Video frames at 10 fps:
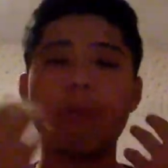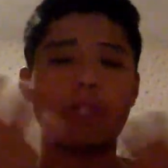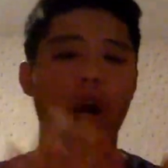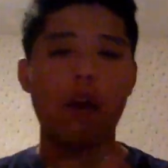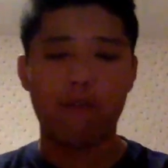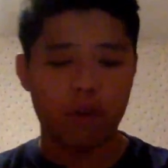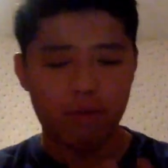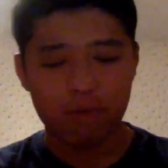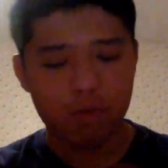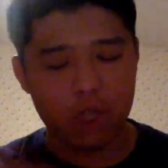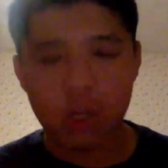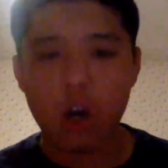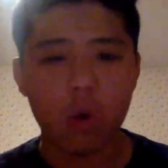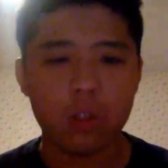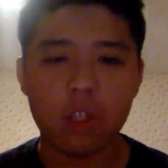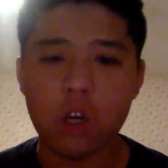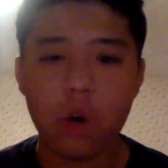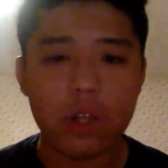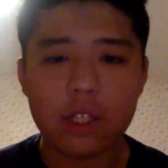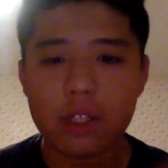sorry for the nose, you know,
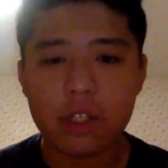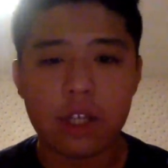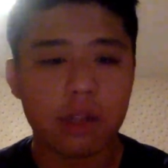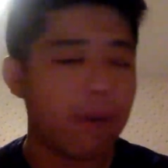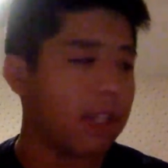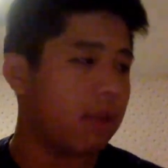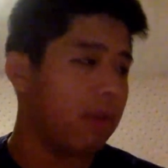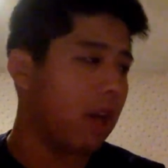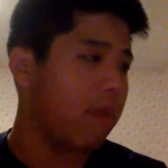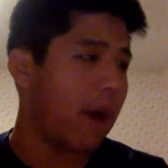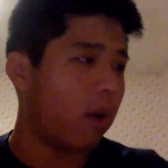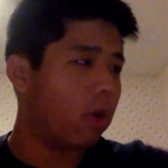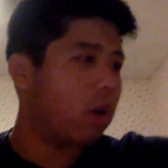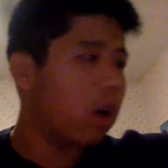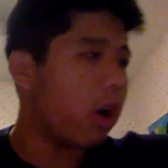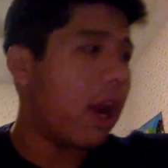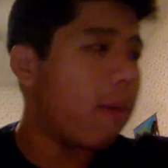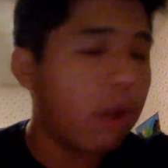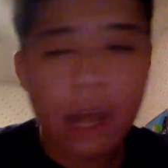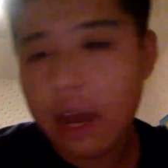it's it's messing me up. I don't okay,
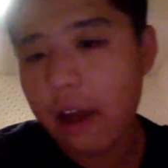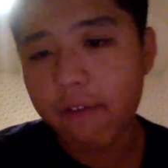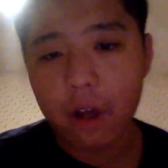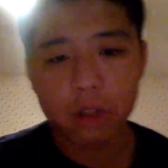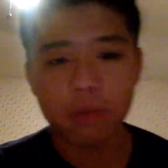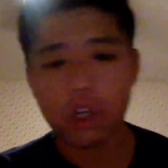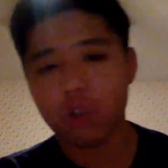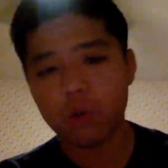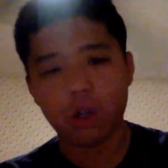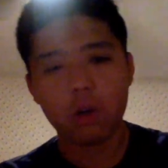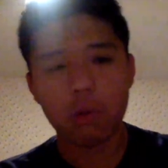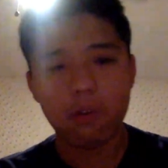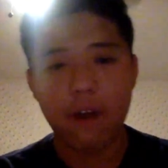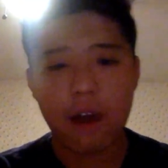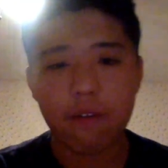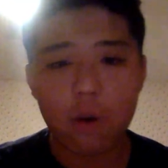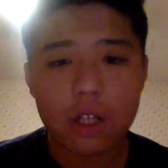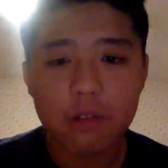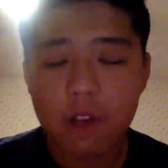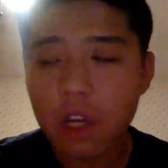I'm I, I found some tissue, so it'll be fine for the
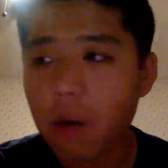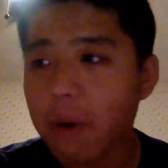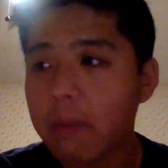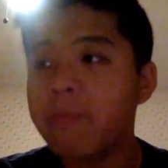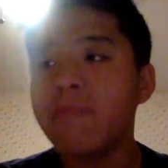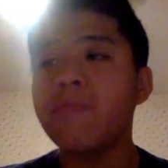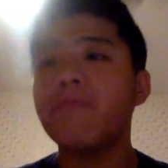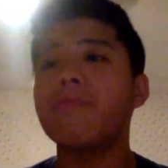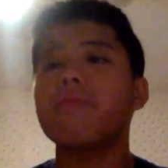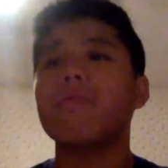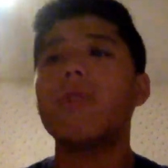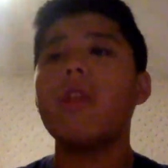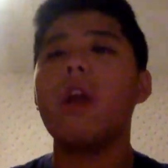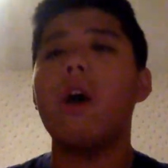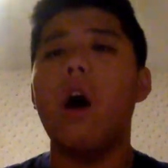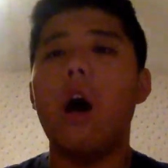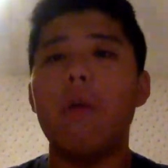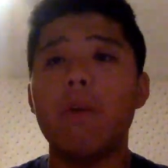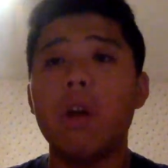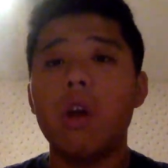rest of the video. But
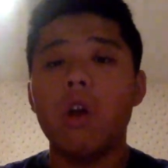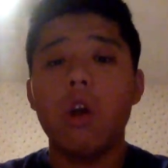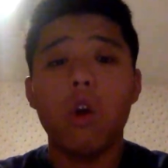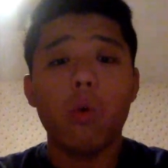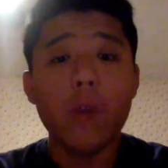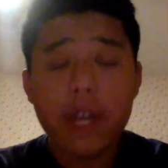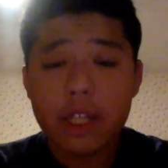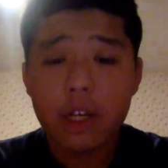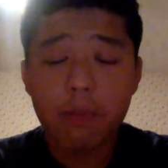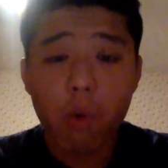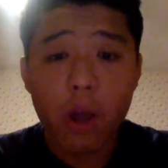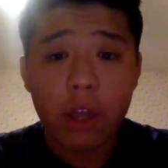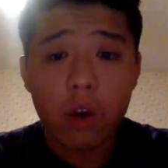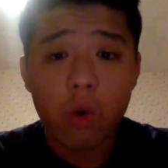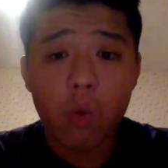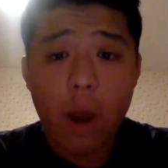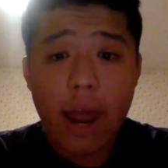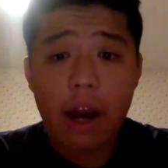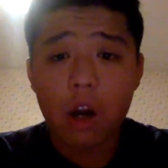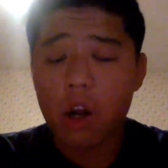um, we get to the point
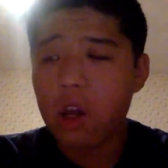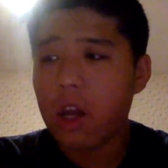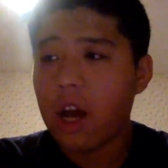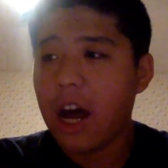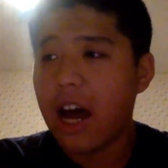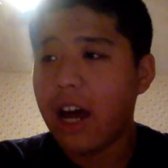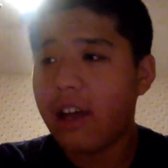where uh,